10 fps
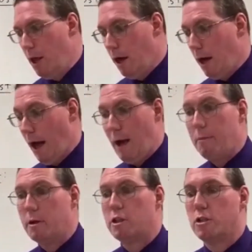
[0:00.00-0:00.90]
how
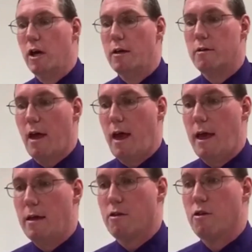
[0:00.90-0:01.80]
much does
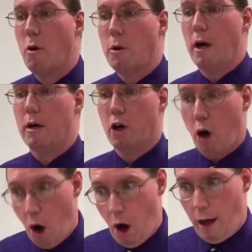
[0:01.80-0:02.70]
a soda
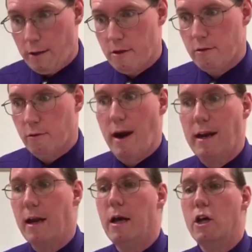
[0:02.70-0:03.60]
cost, right?